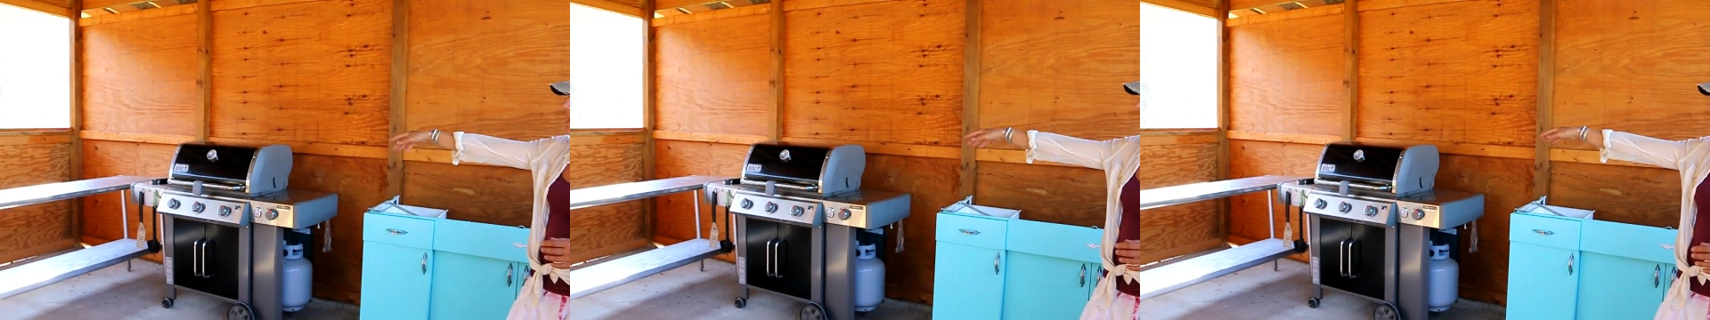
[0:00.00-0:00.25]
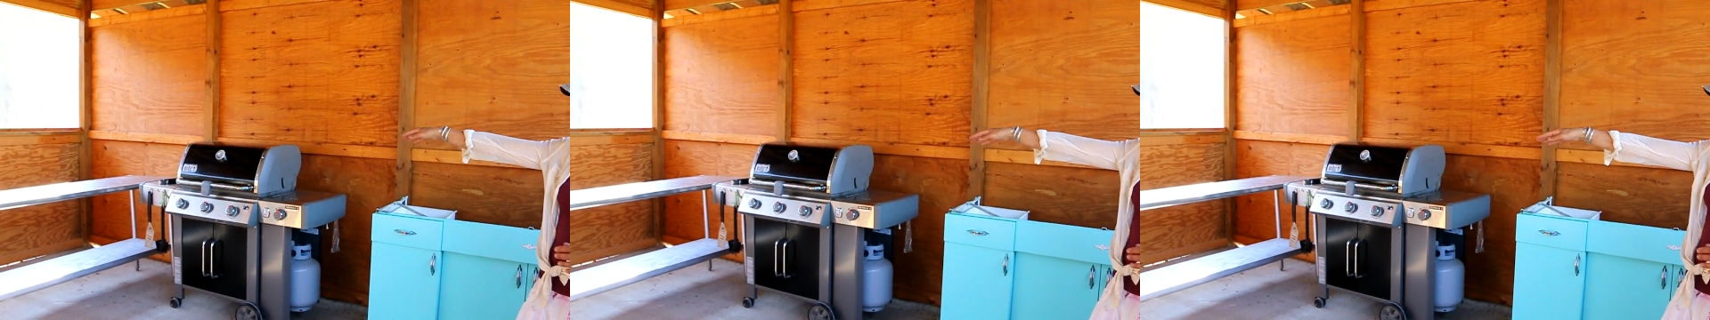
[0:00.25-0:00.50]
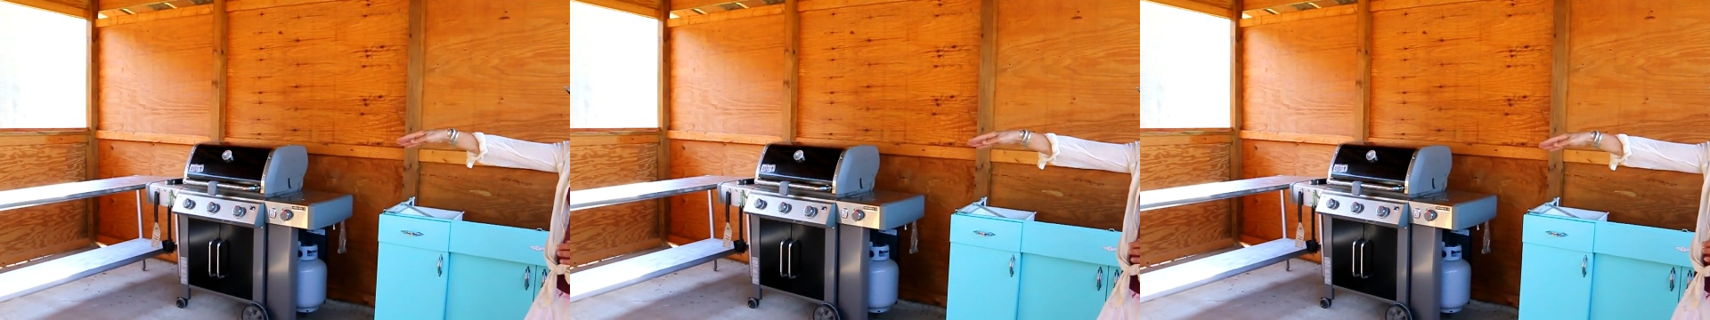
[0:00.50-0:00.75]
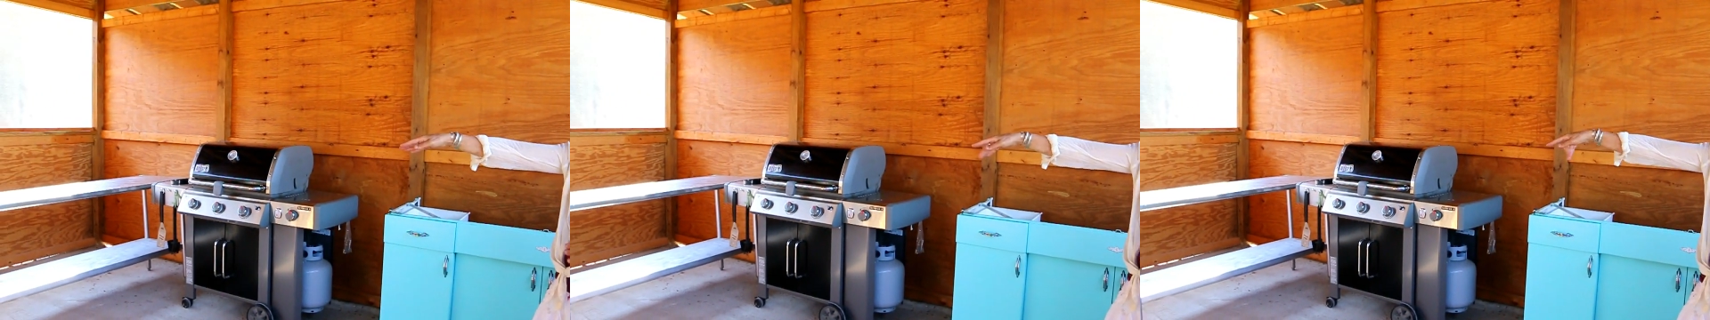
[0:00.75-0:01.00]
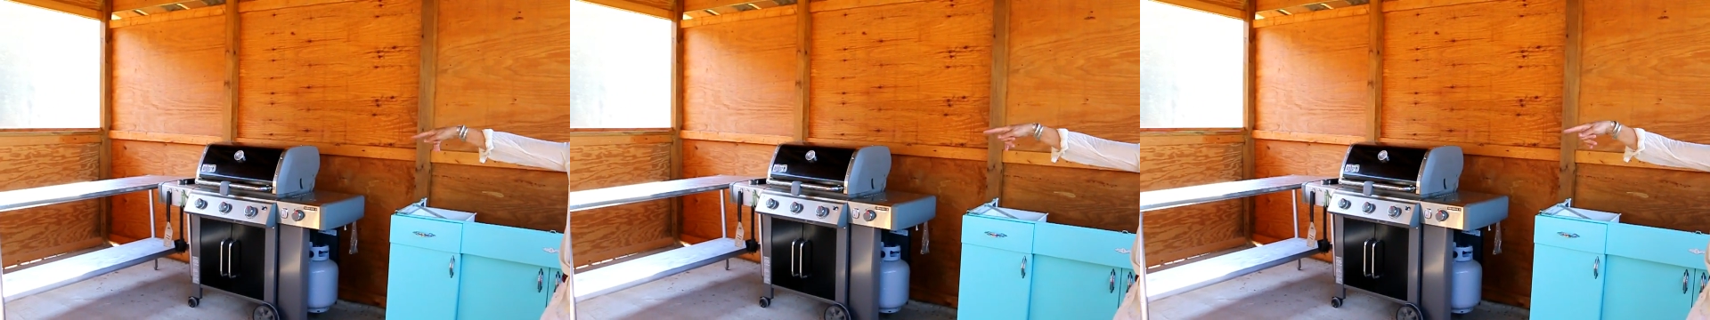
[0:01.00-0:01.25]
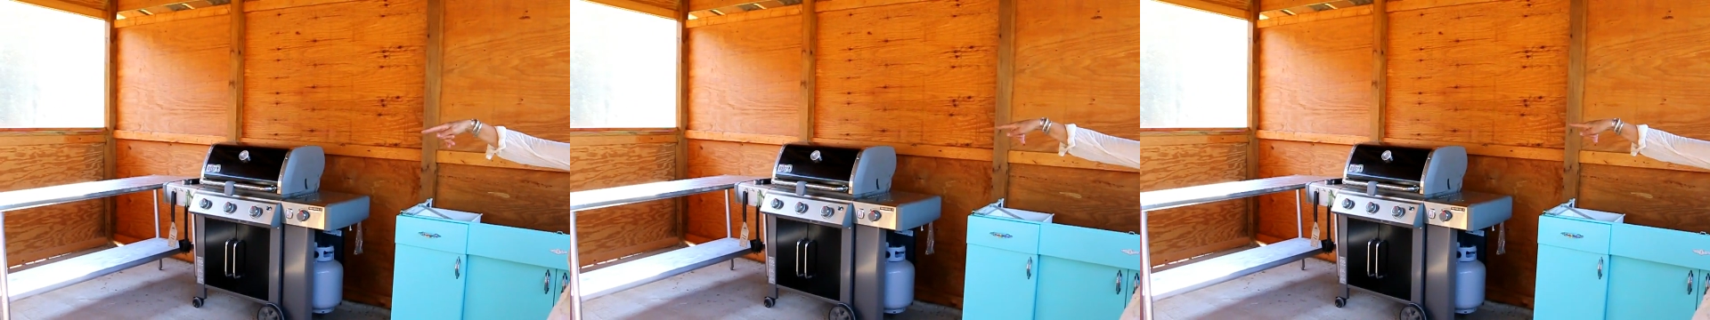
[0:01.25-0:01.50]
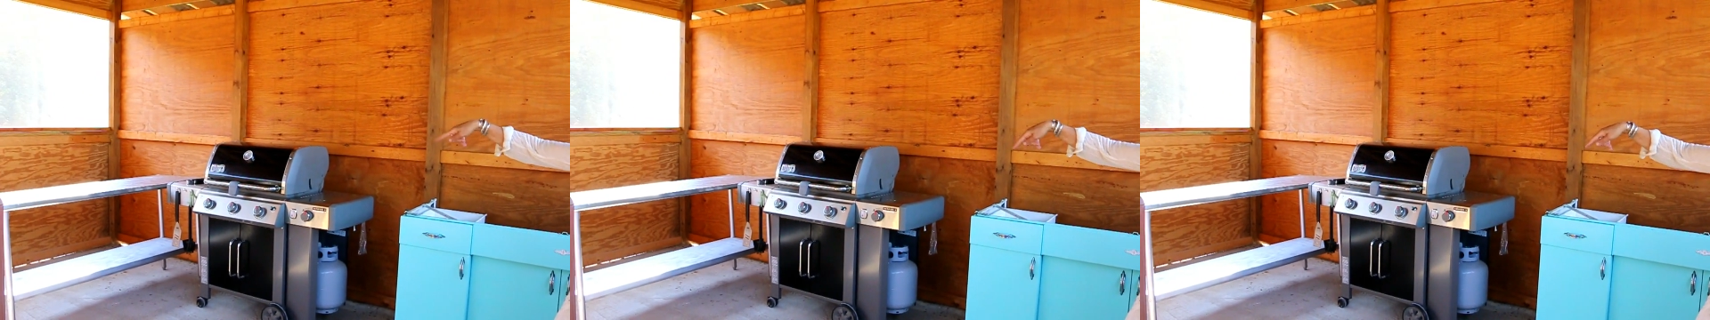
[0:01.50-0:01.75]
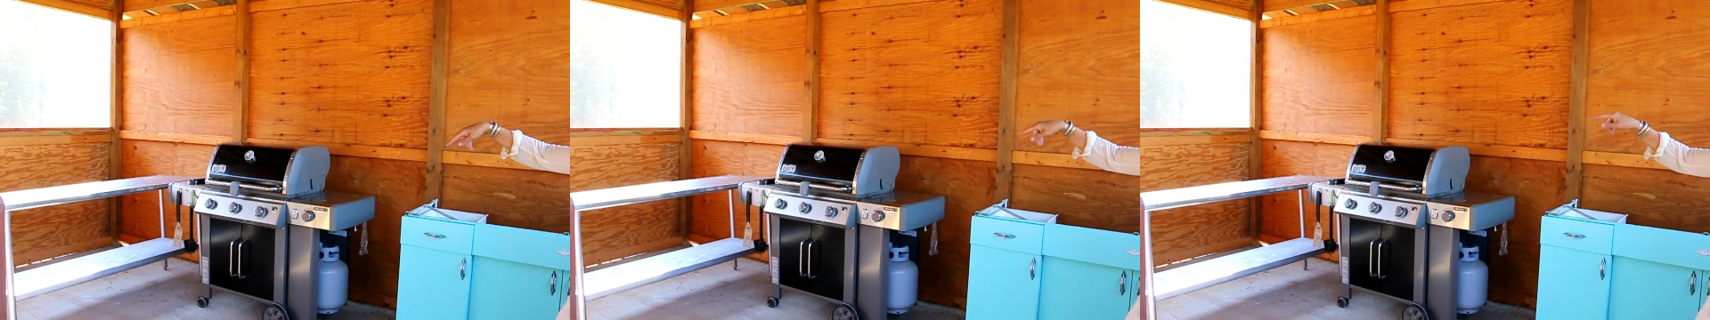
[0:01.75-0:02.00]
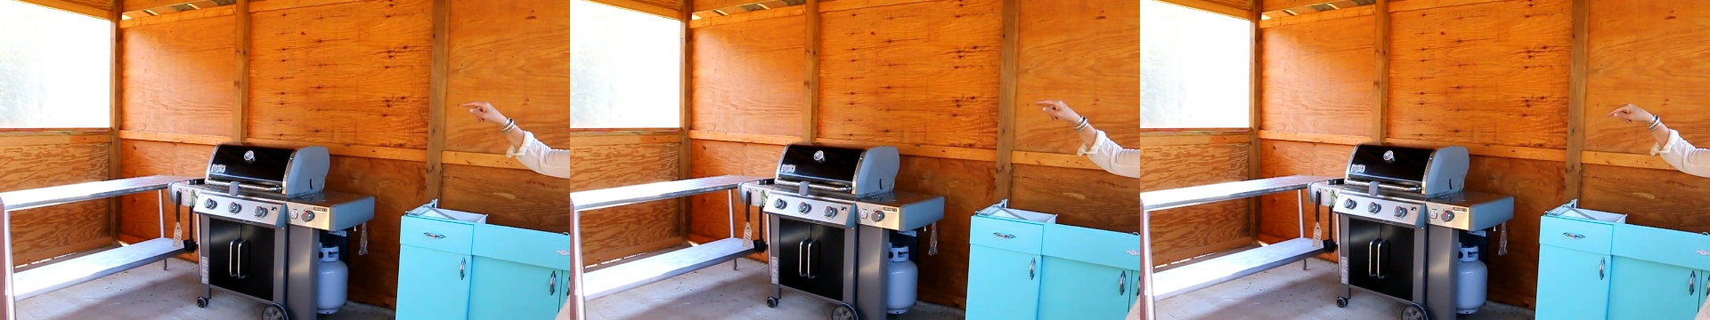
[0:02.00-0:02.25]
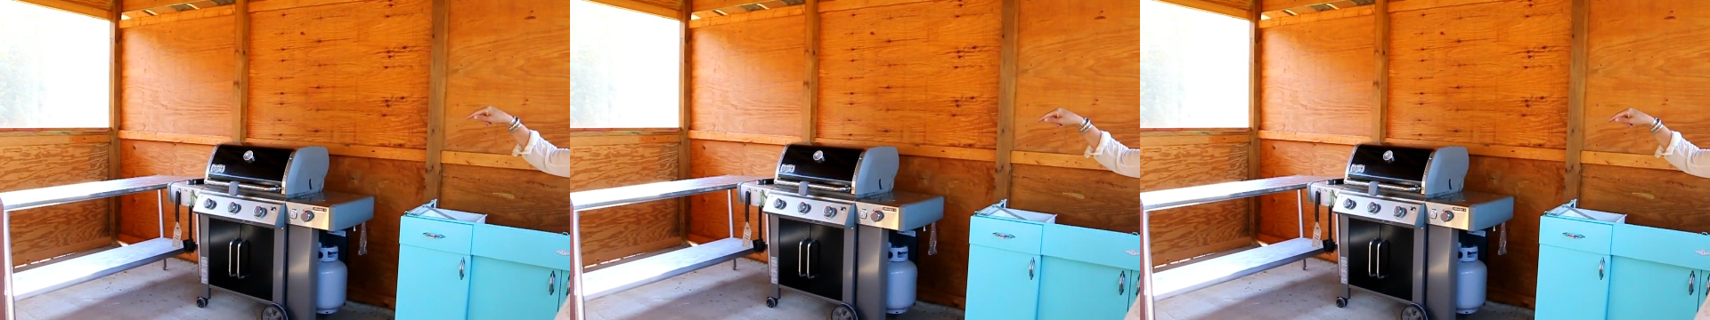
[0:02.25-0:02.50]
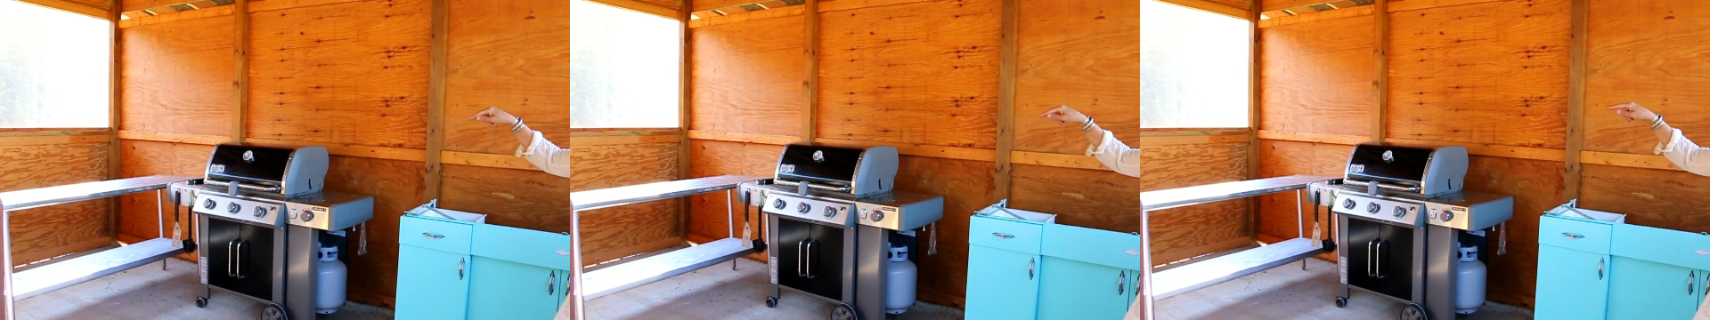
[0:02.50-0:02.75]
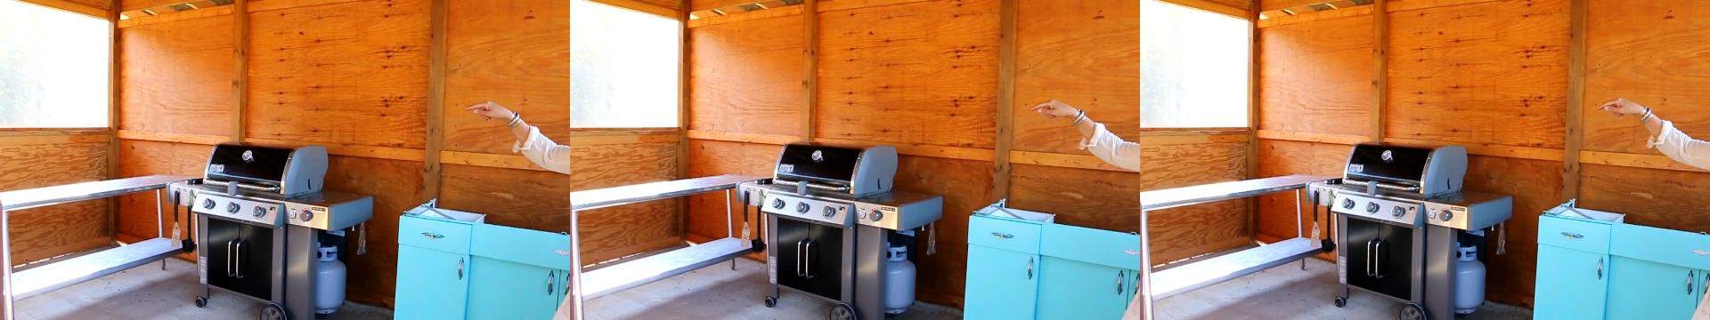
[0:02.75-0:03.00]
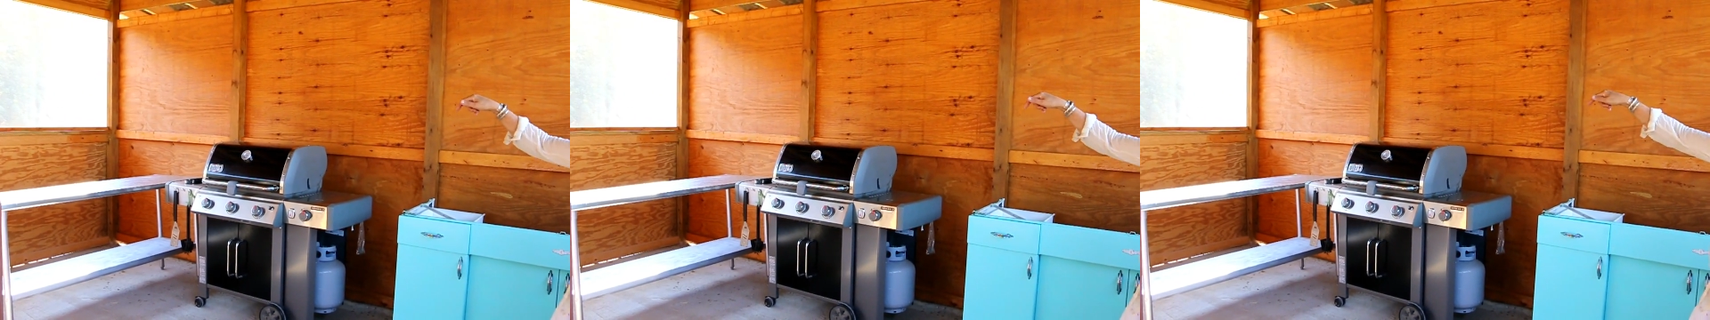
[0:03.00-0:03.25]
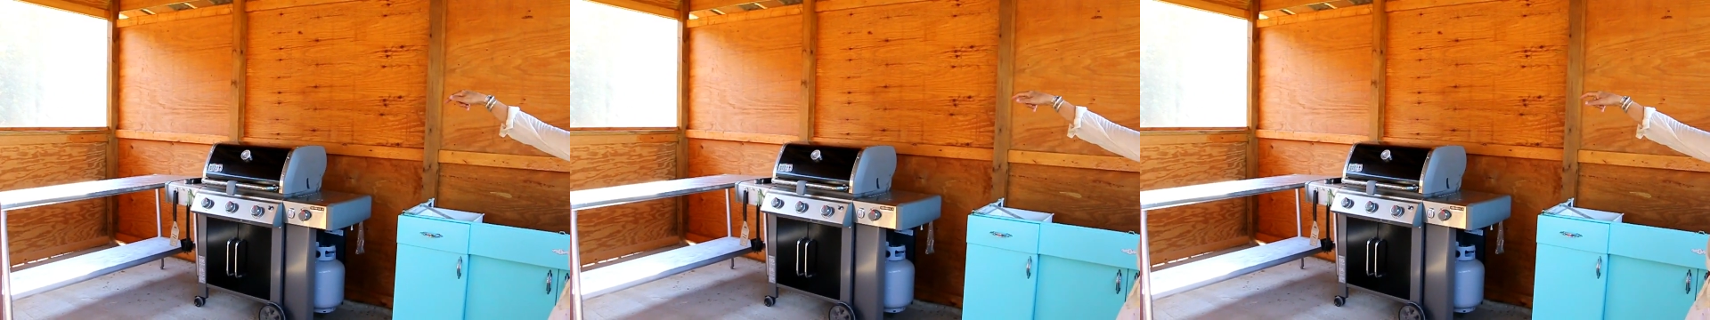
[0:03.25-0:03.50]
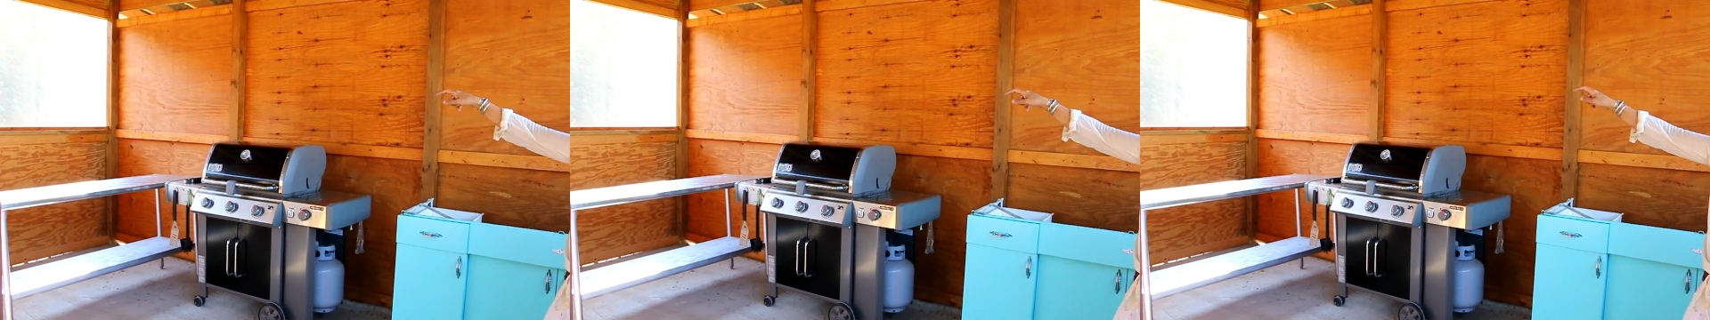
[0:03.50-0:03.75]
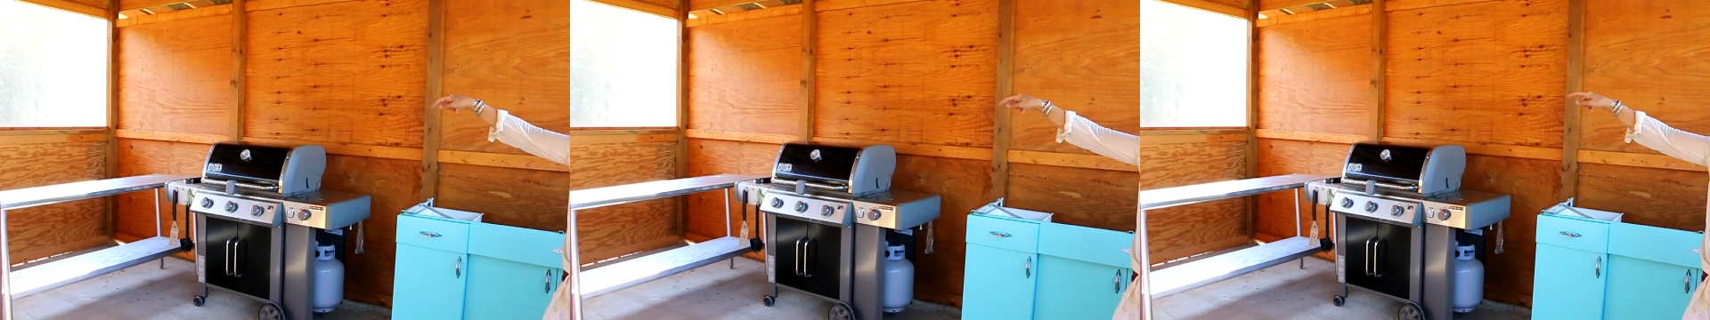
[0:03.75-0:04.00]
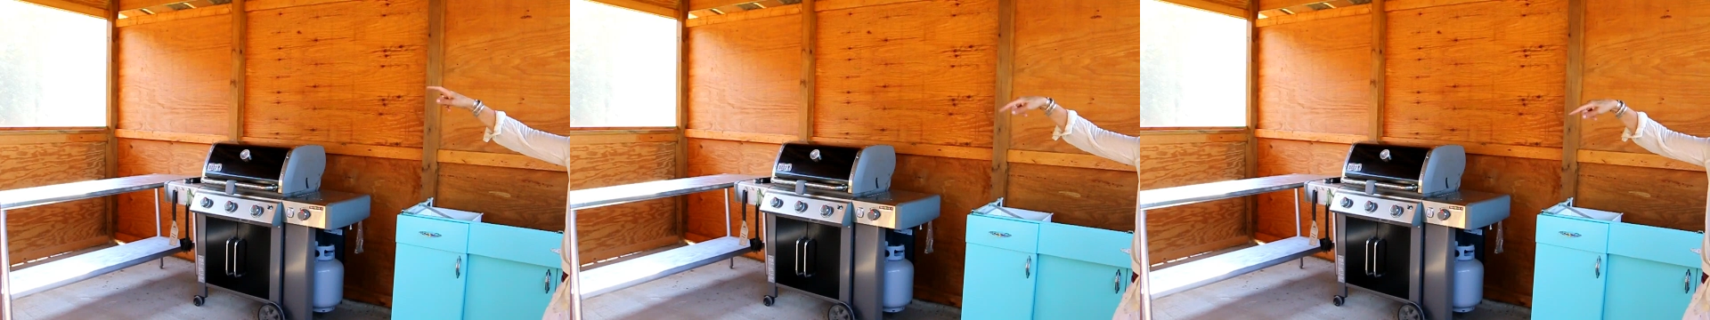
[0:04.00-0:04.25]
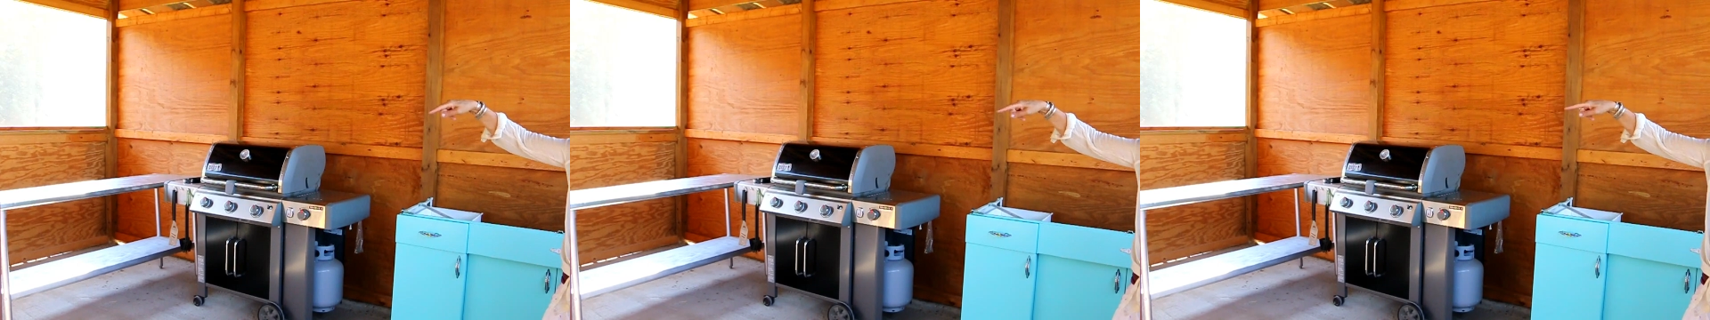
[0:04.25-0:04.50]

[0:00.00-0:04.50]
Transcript: No face is visible, so there are no lips to read.